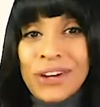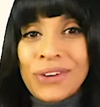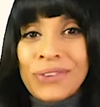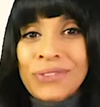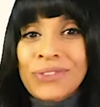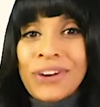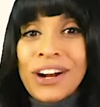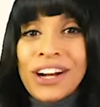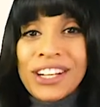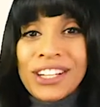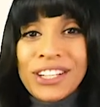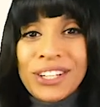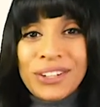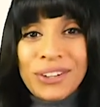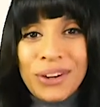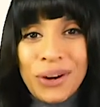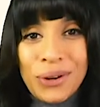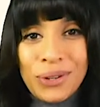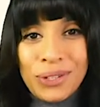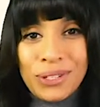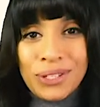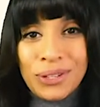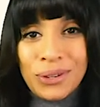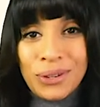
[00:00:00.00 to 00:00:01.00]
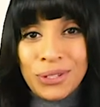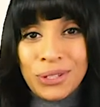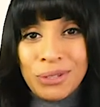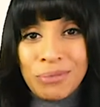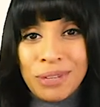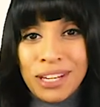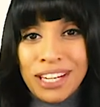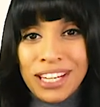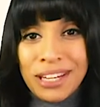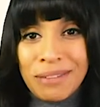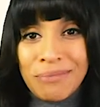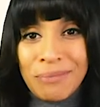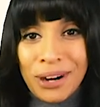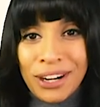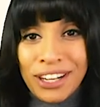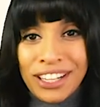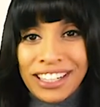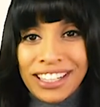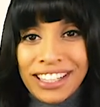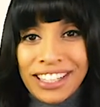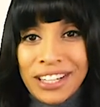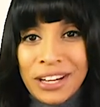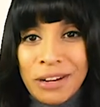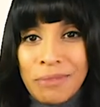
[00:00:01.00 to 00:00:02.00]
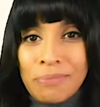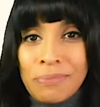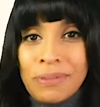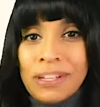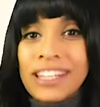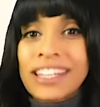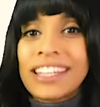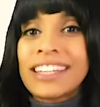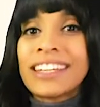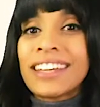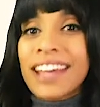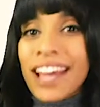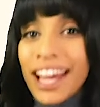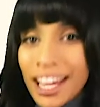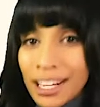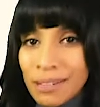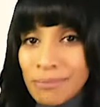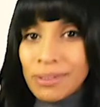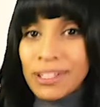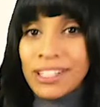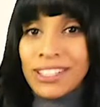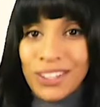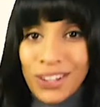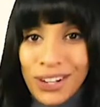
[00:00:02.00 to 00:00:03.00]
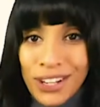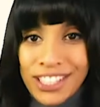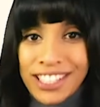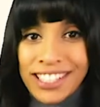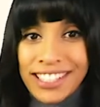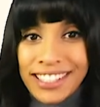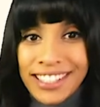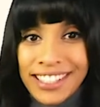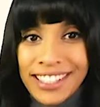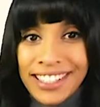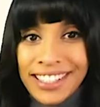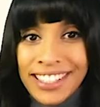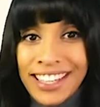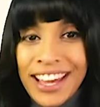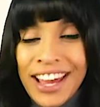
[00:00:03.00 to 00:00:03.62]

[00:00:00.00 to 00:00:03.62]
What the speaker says: Running your own social media marketing company can be costly.